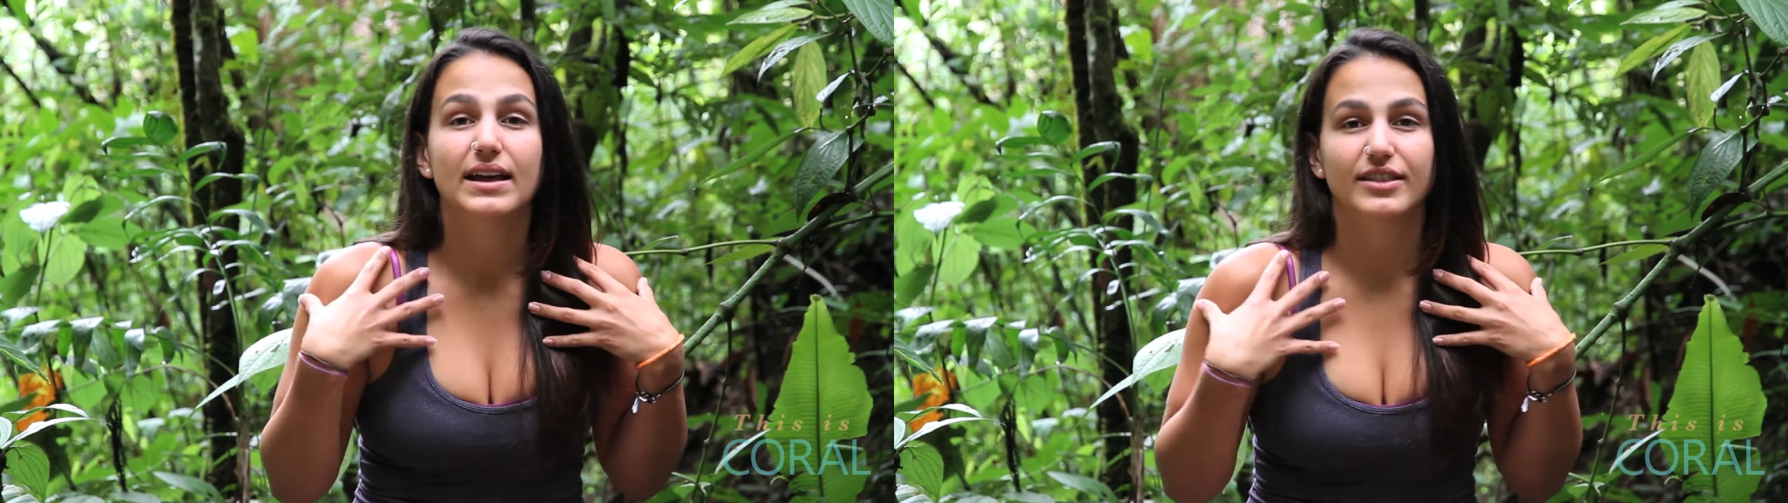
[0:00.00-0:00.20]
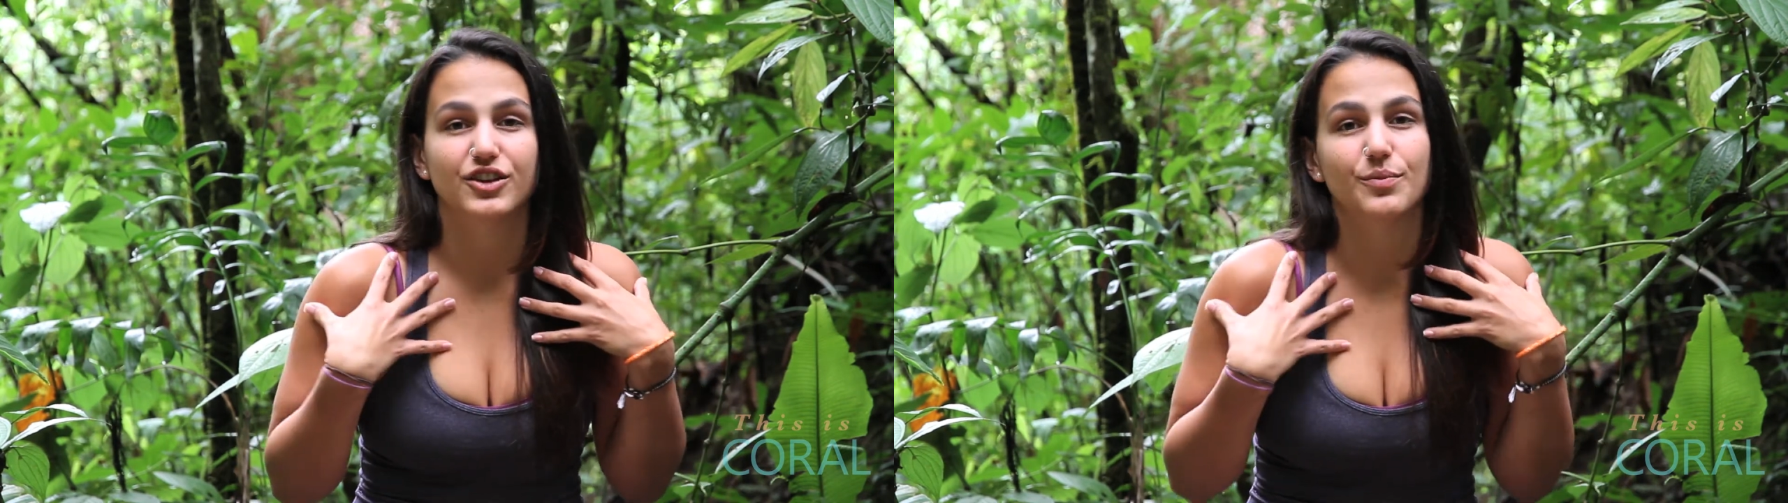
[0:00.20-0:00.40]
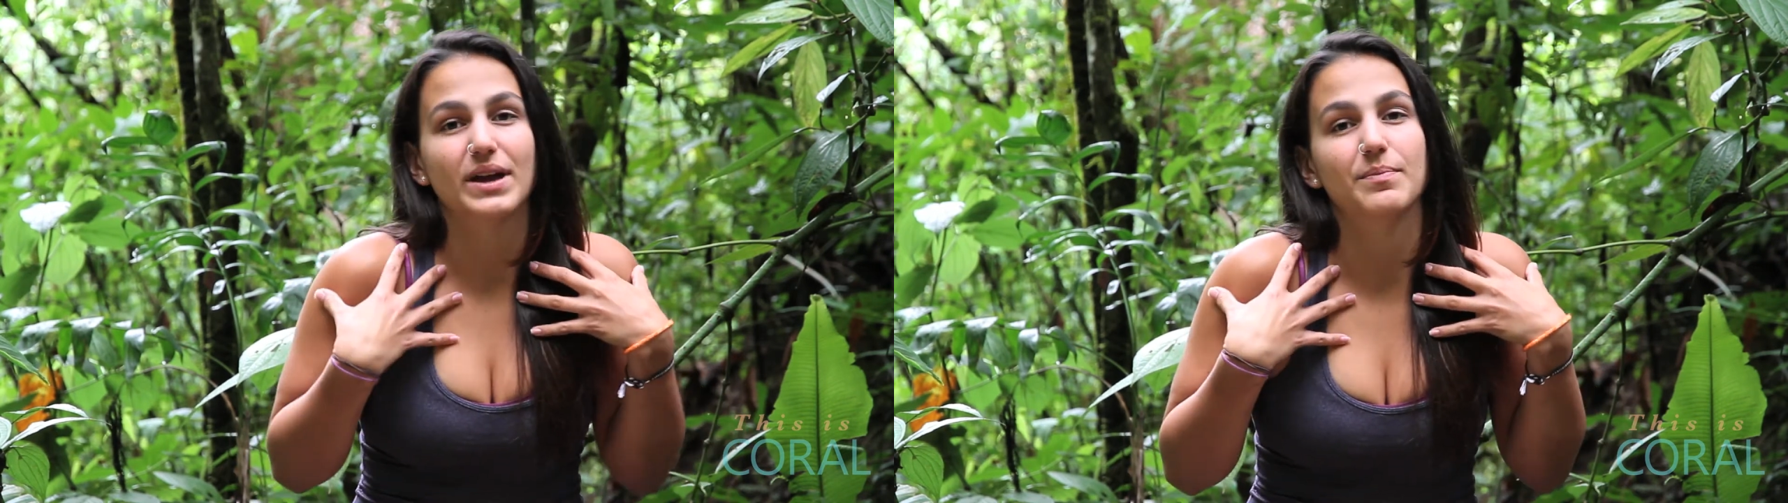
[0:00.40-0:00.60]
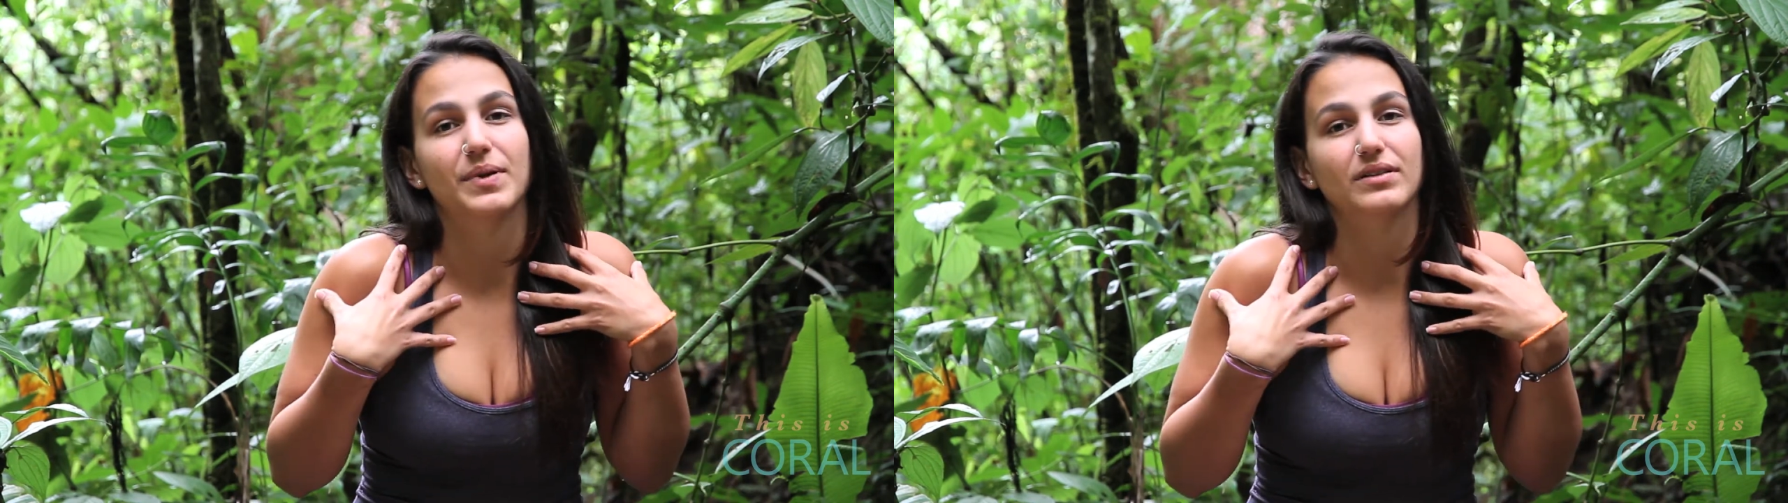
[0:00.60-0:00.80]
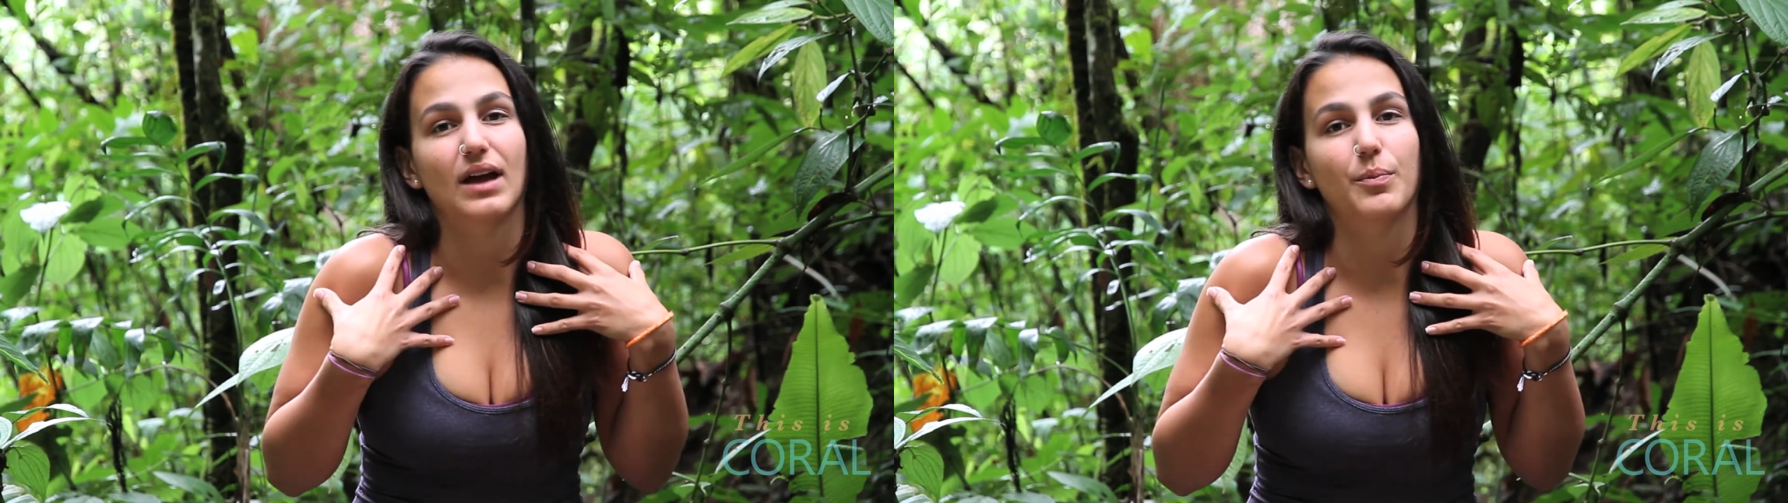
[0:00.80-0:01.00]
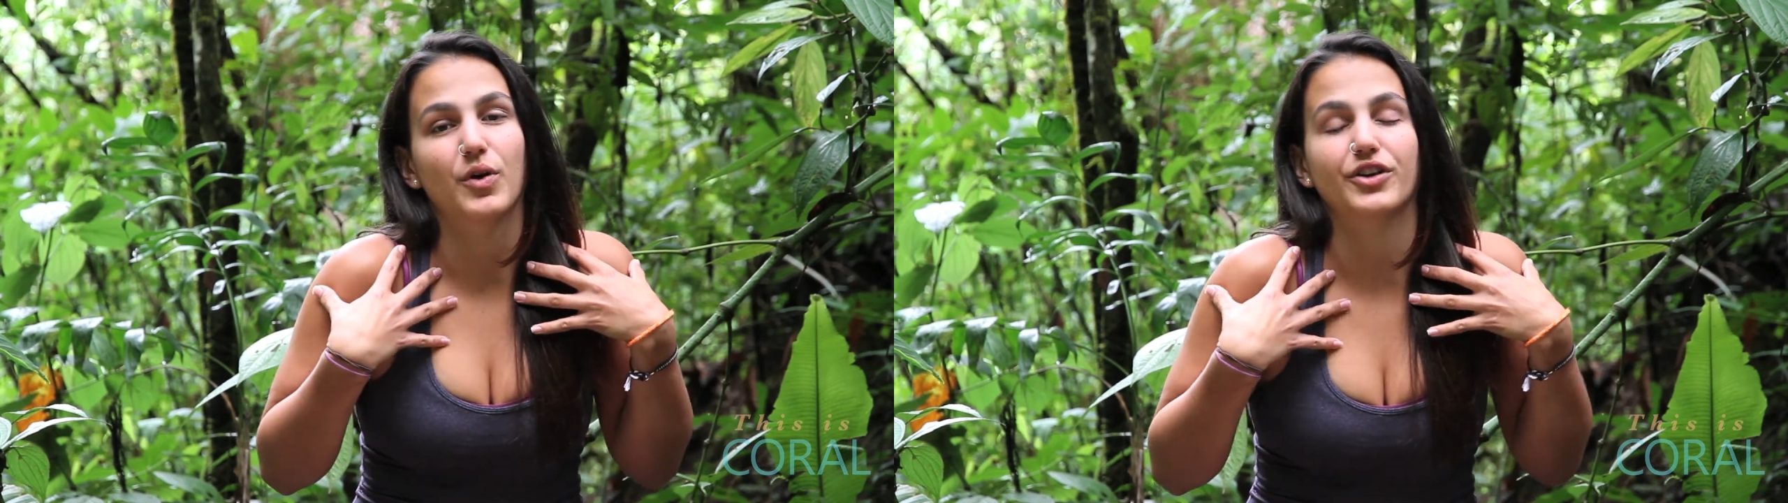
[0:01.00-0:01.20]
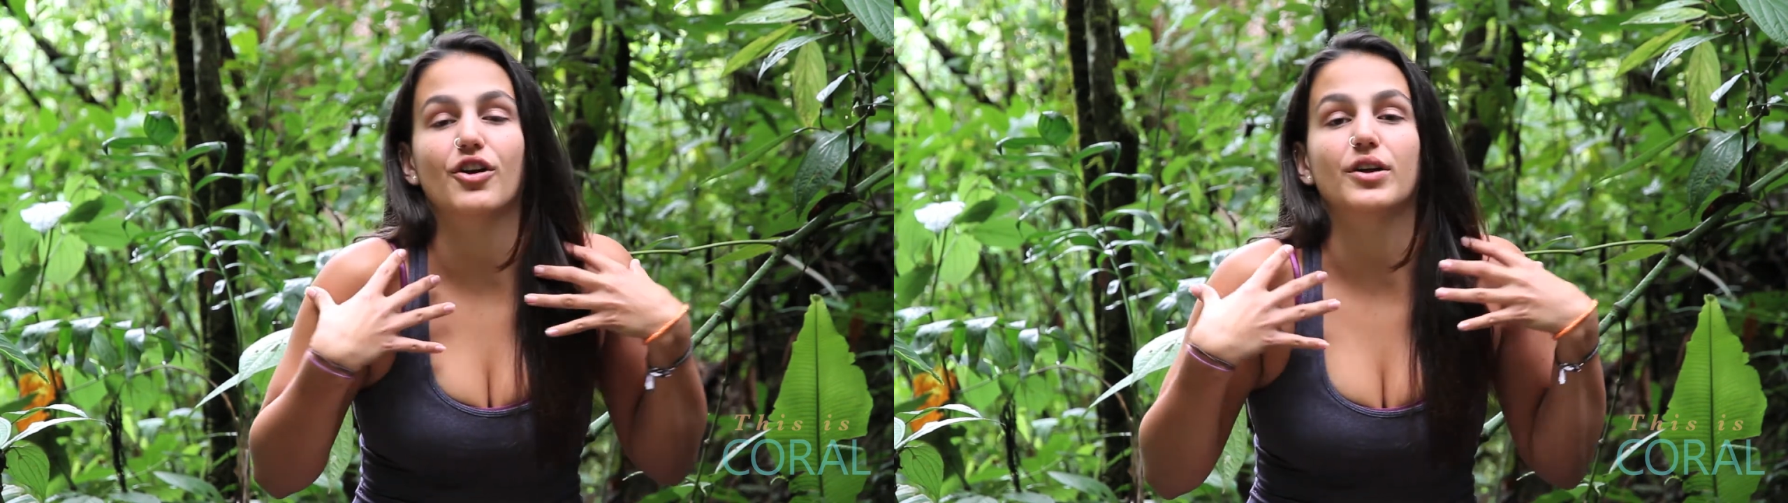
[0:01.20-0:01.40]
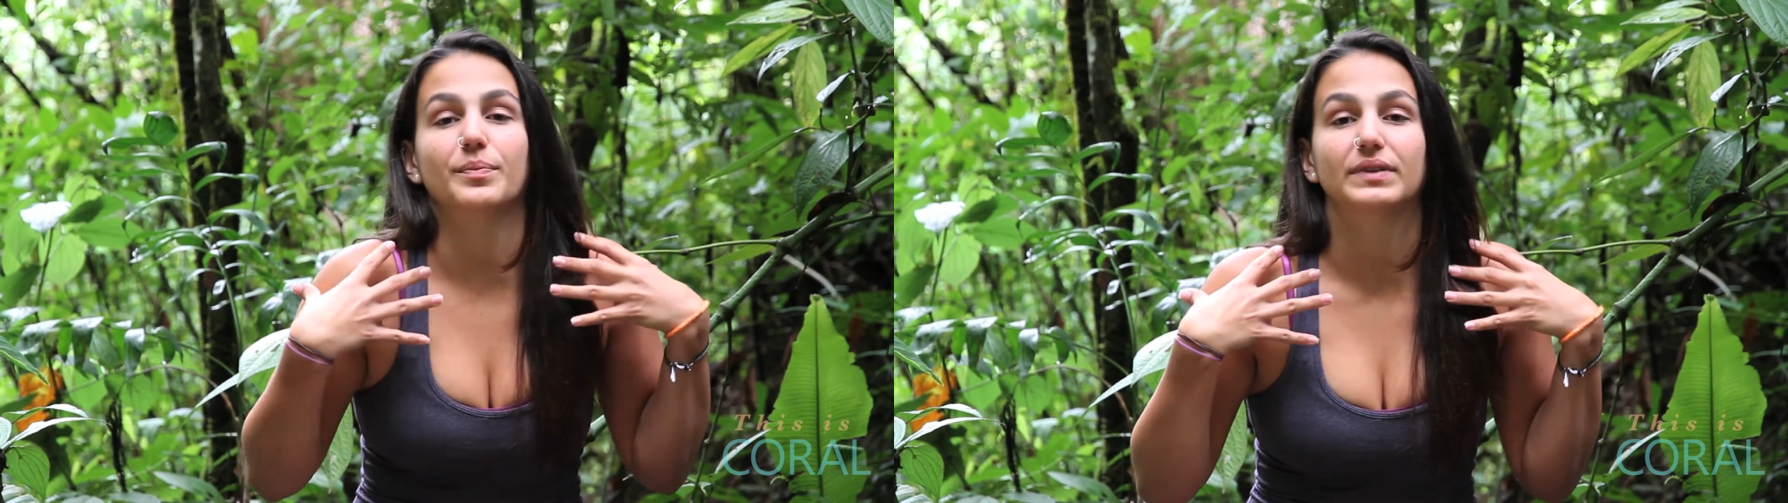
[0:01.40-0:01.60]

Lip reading: that you may build up while you're on a